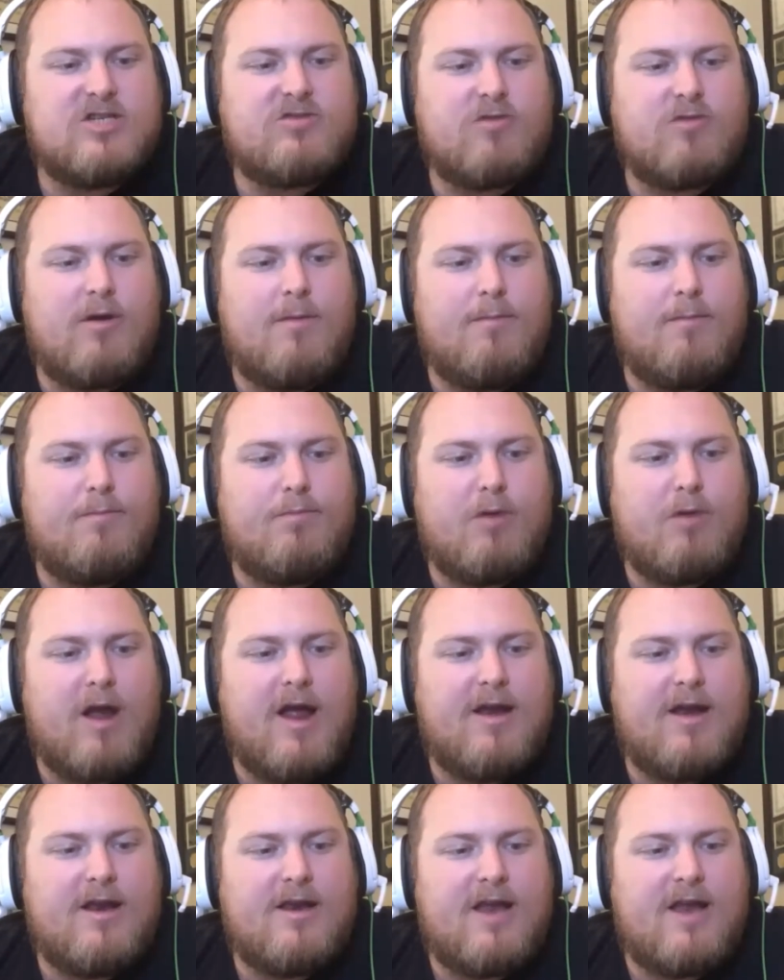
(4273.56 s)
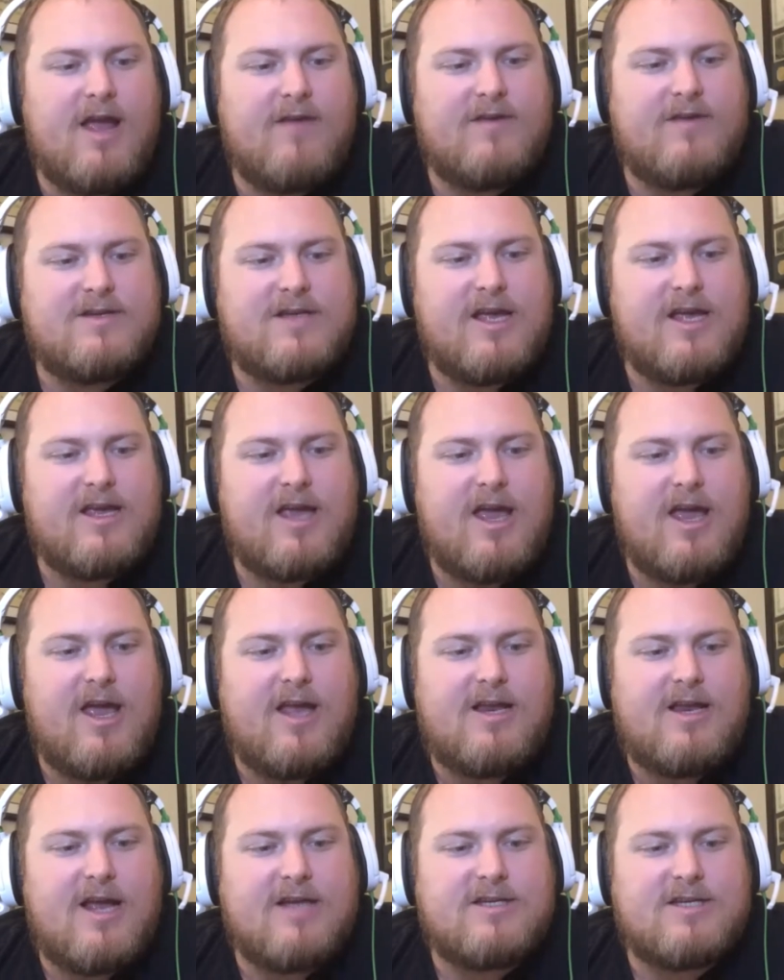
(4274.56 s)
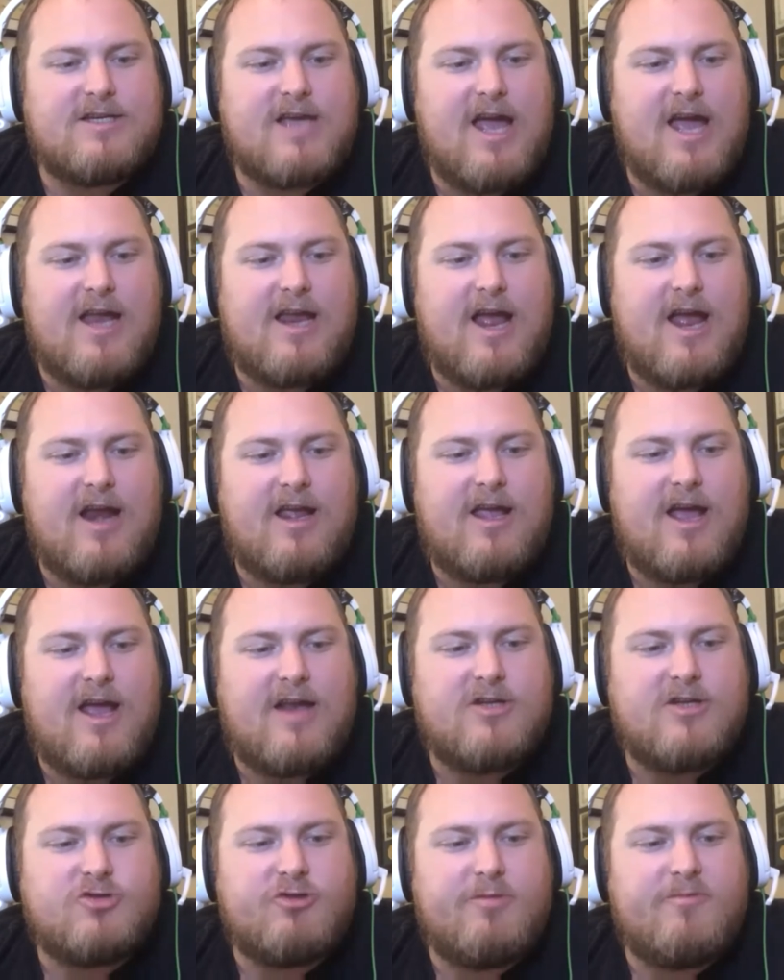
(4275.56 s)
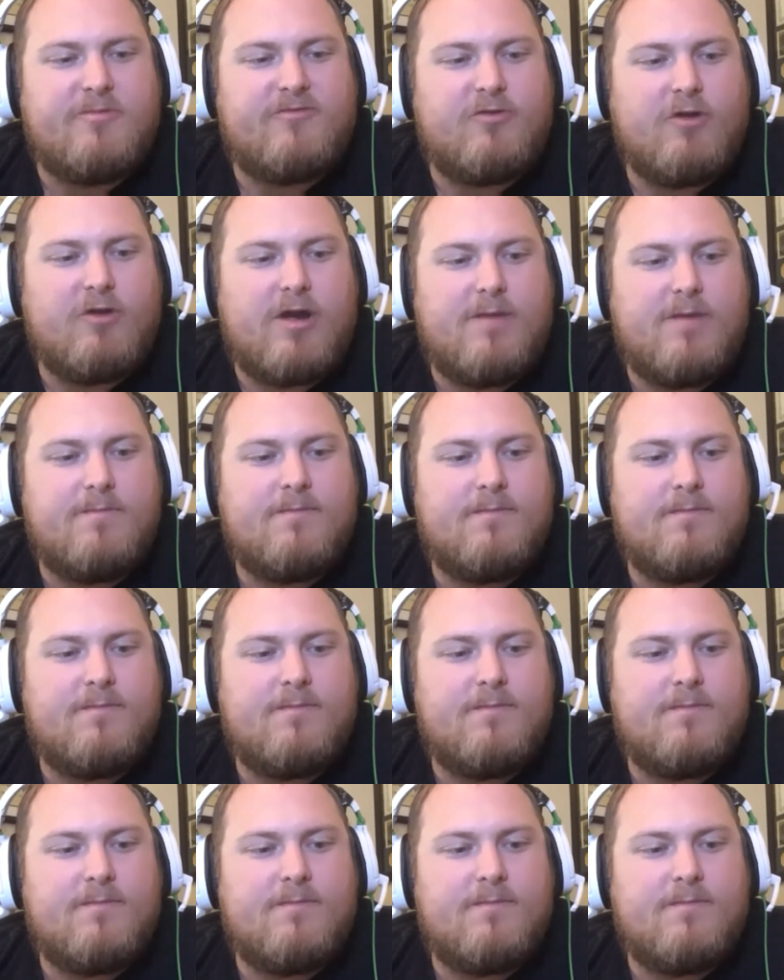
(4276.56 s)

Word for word: from Brandon Davis, aka Texas Cat Daddy, at A Stream of Cream.